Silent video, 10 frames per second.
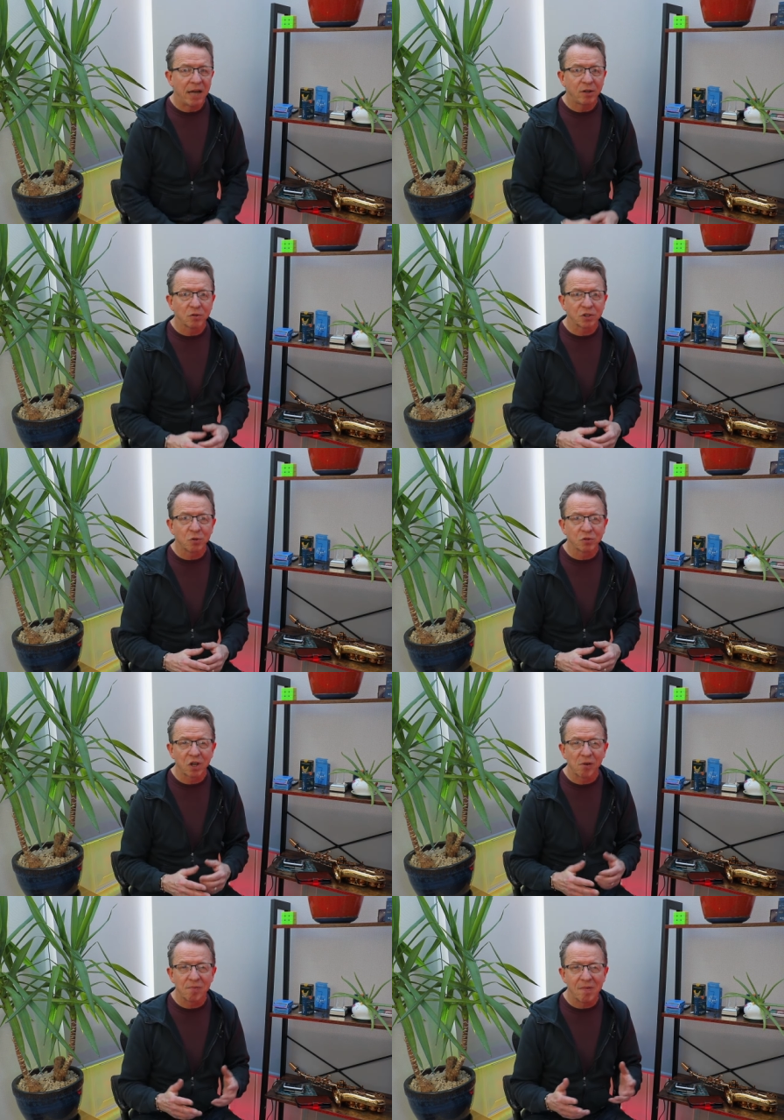Adults
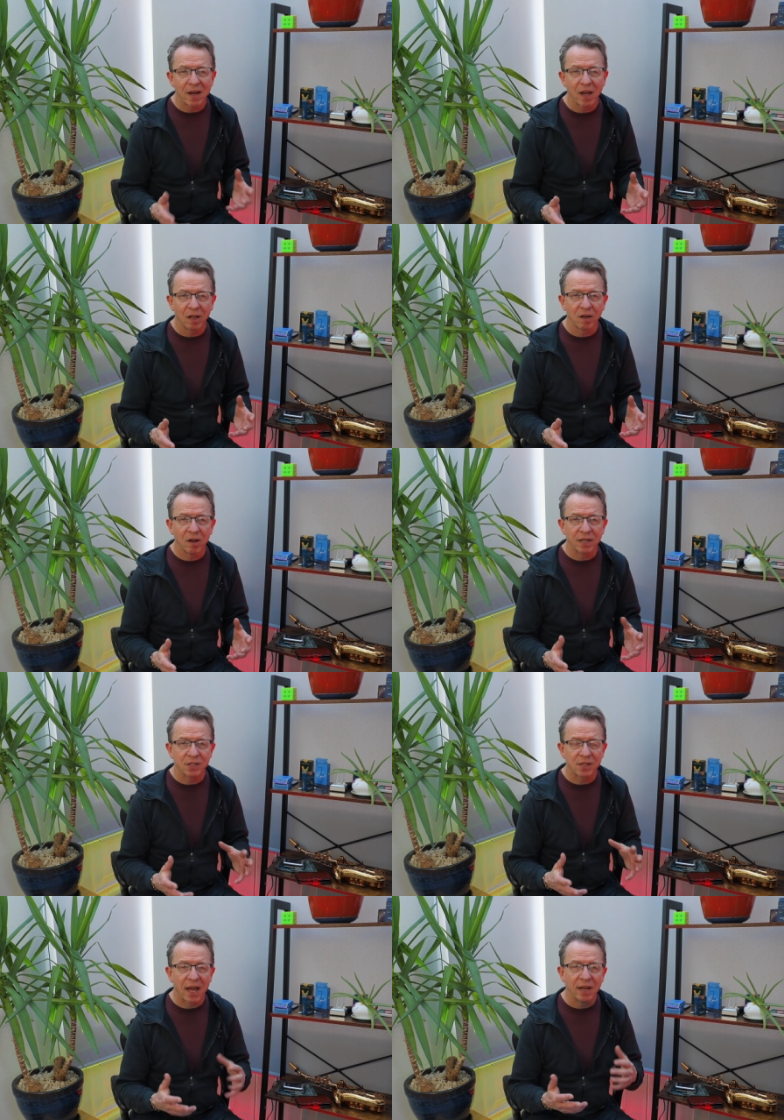also
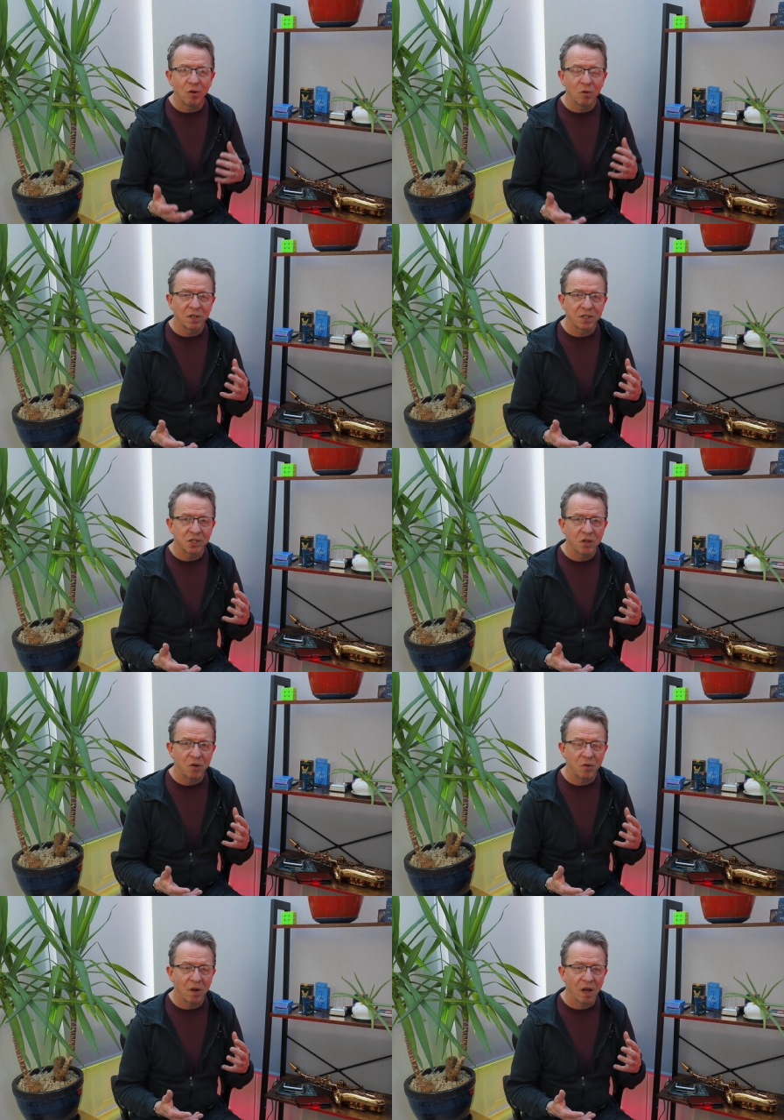recognize that in order
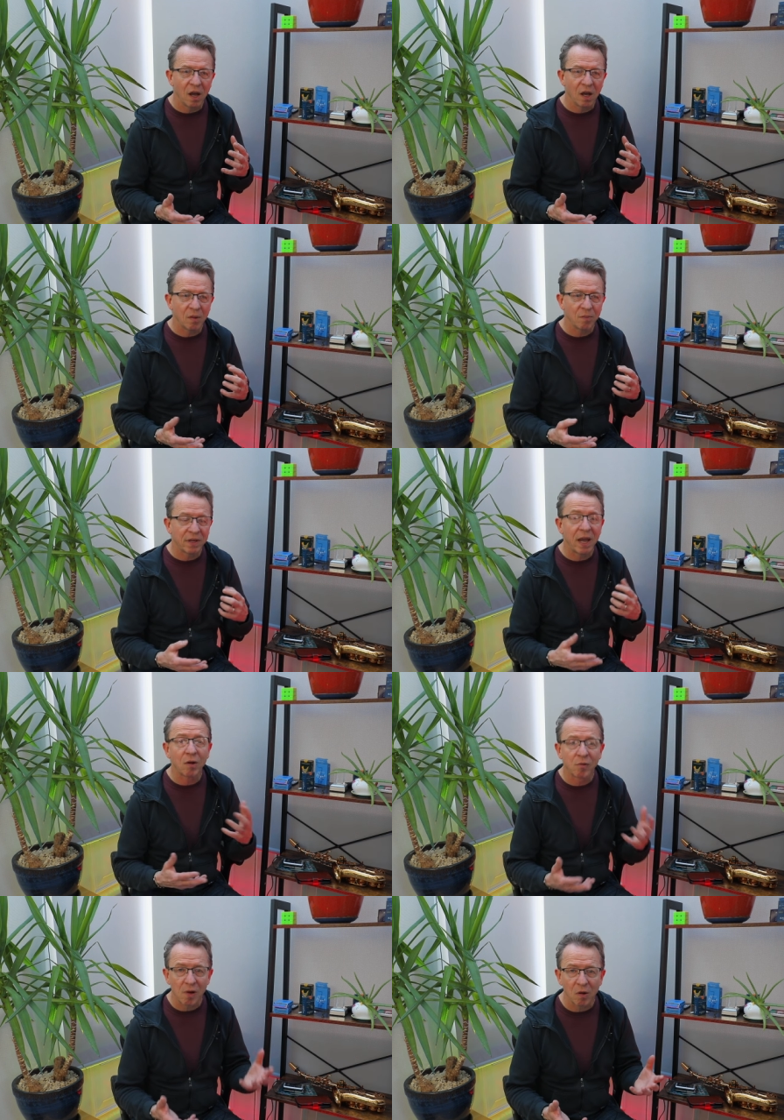to um,
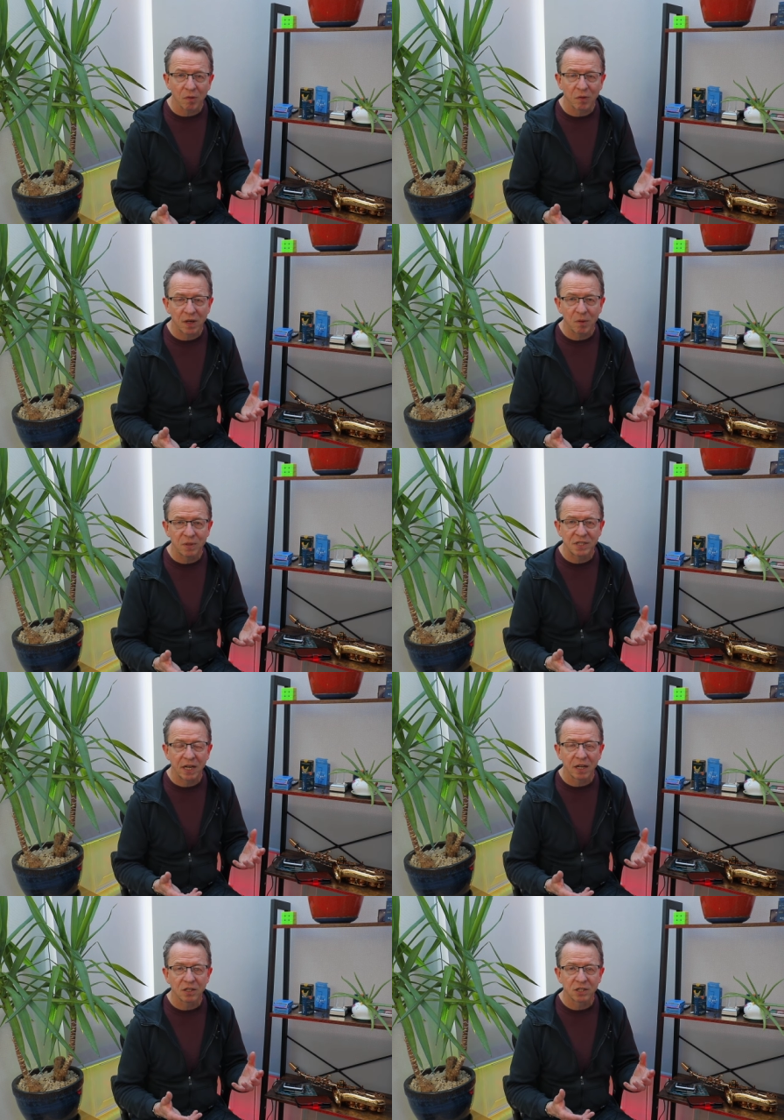get growth in a
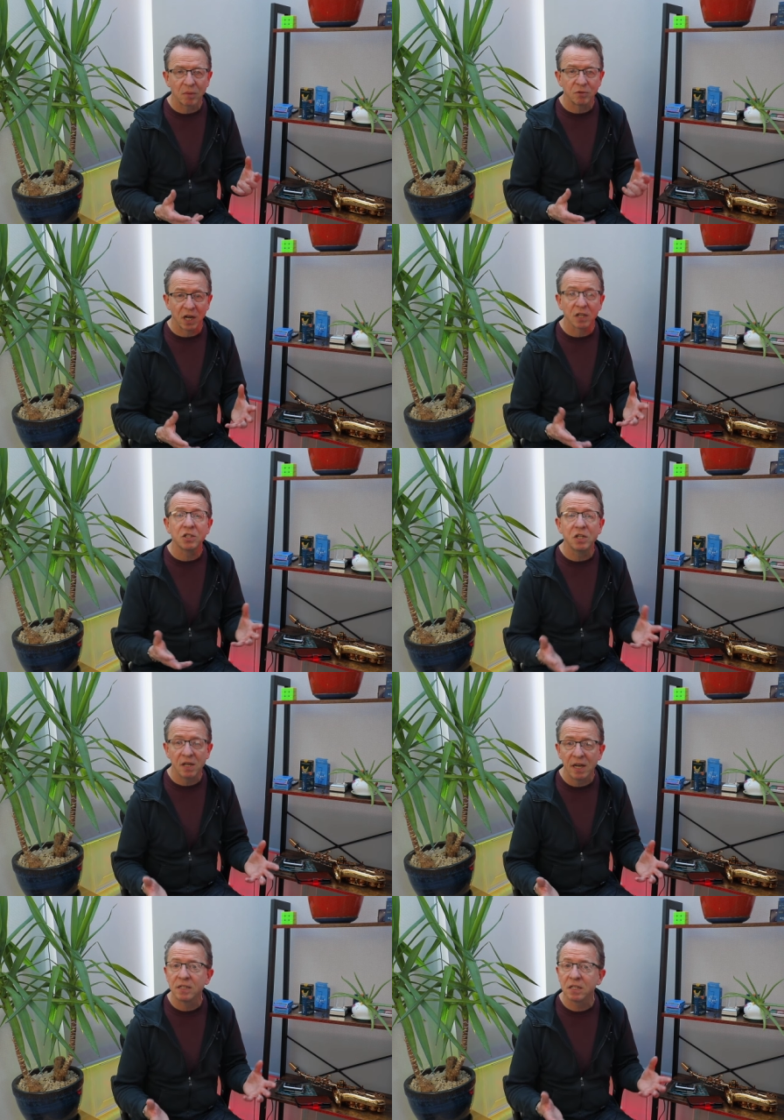particular subject, you
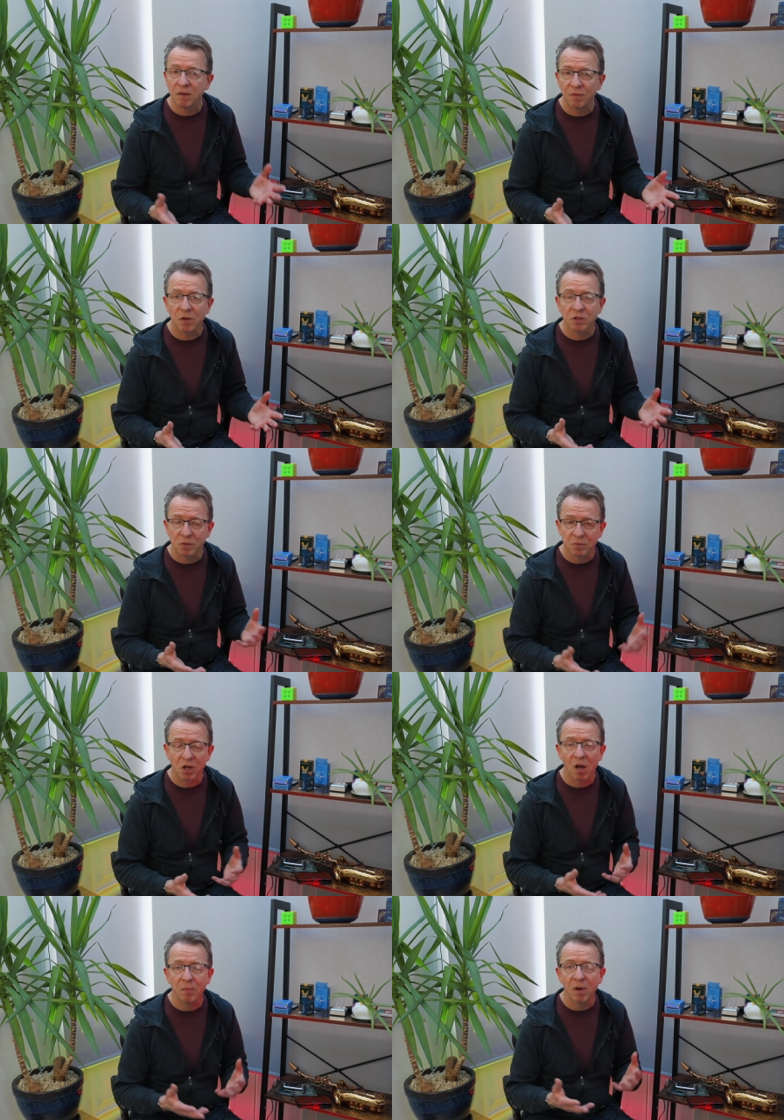need to devote some
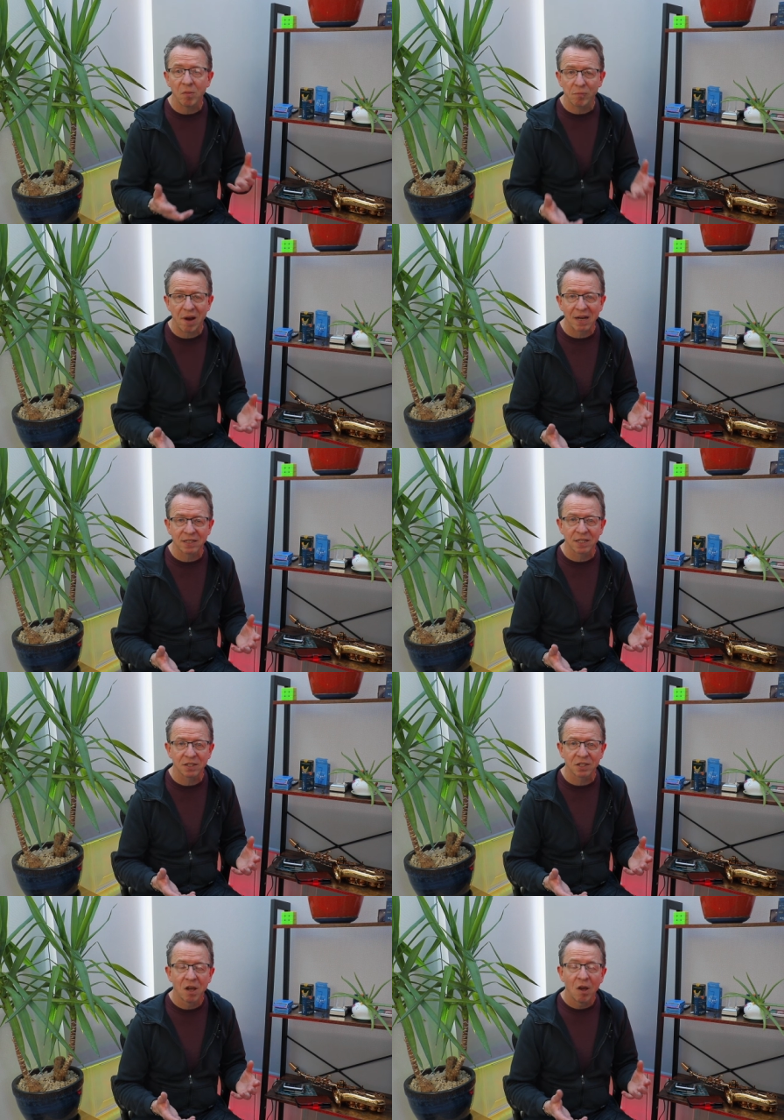time and
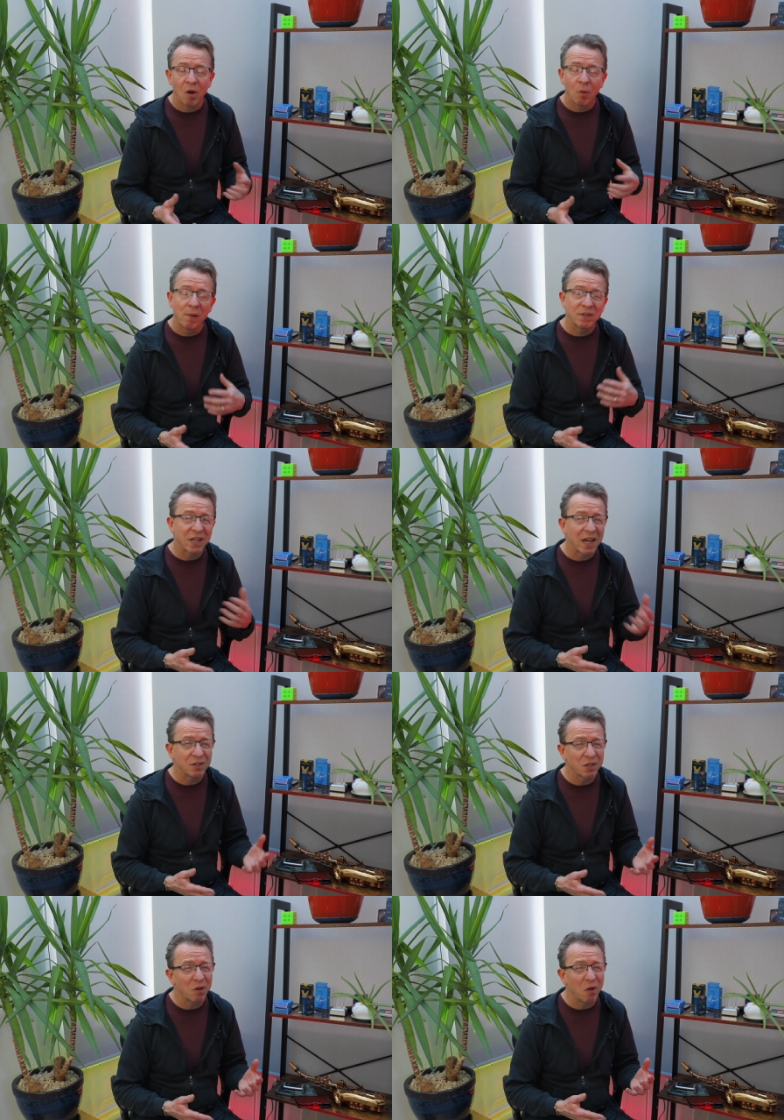practice, whereas
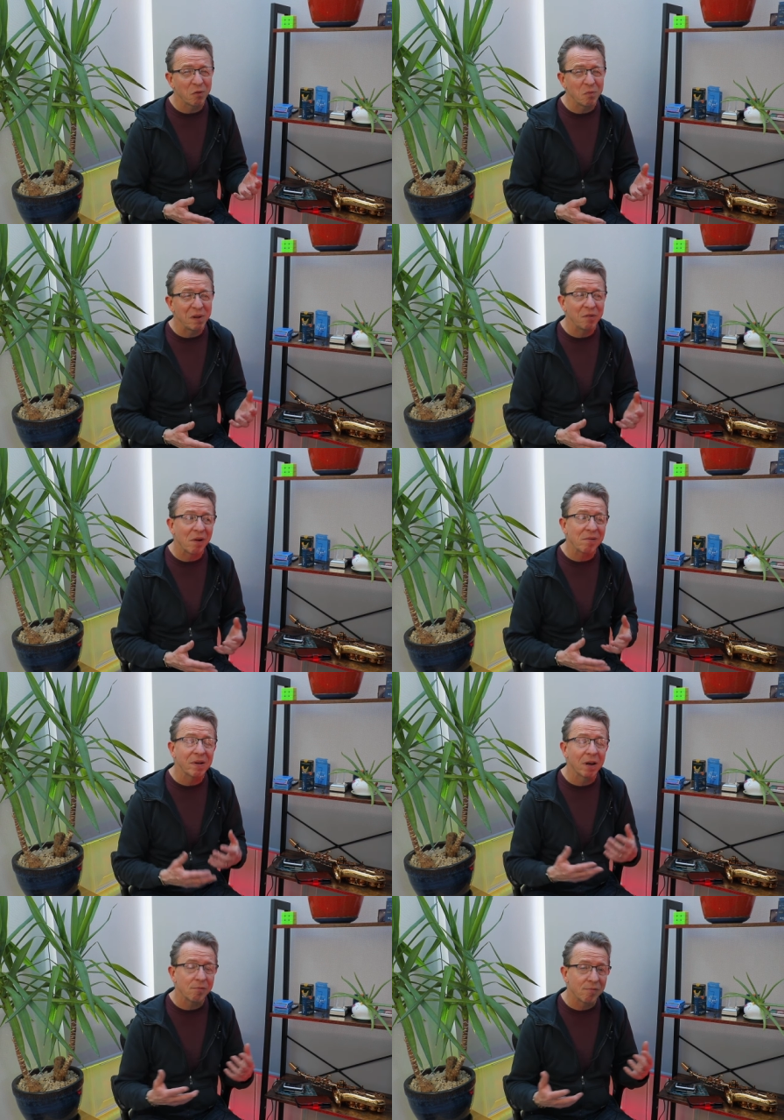kids can often be
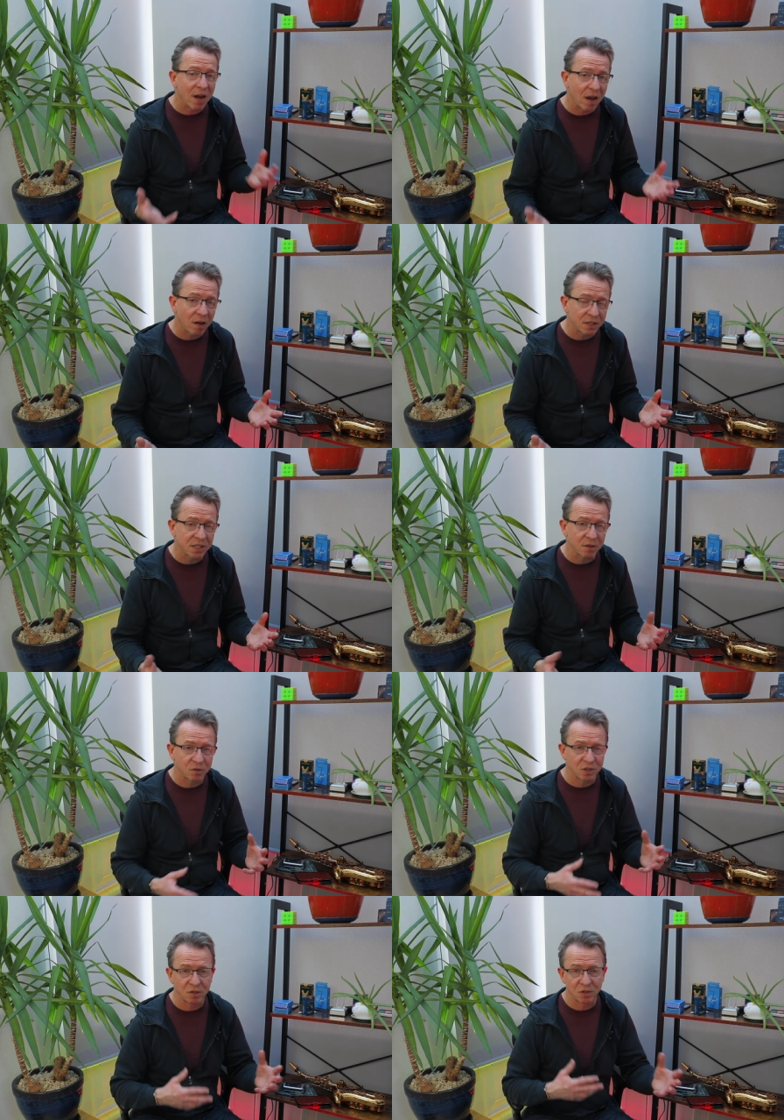very
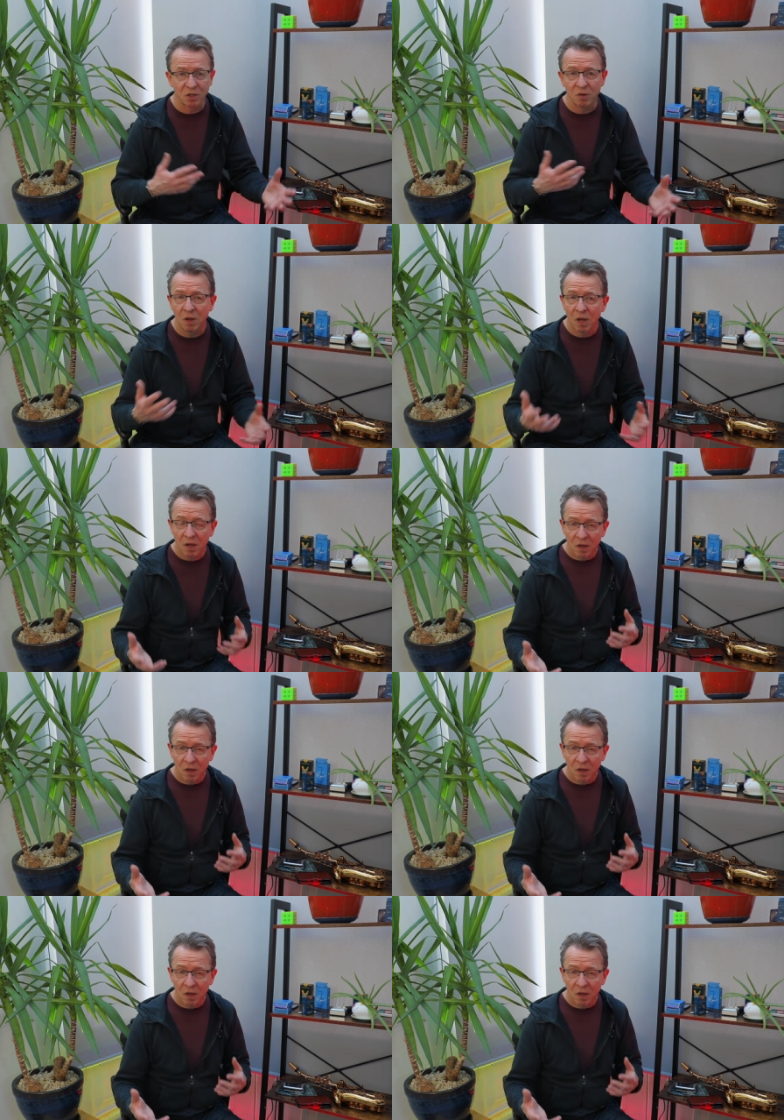reluctant to